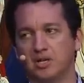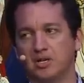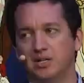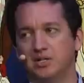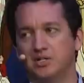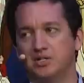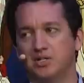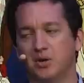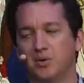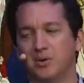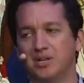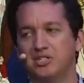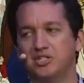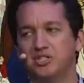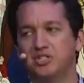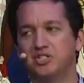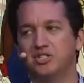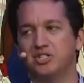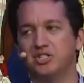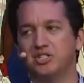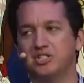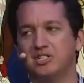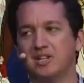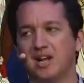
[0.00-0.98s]
So it's
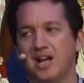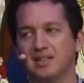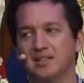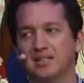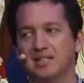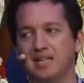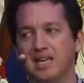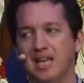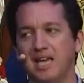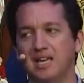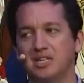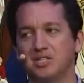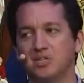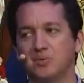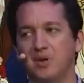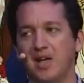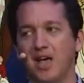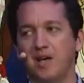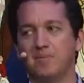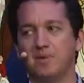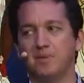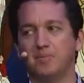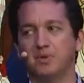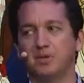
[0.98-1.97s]
just not the case. We
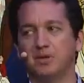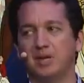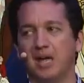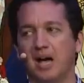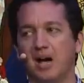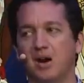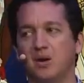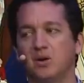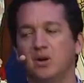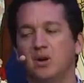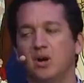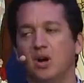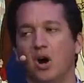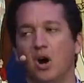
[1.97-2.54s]
have people now,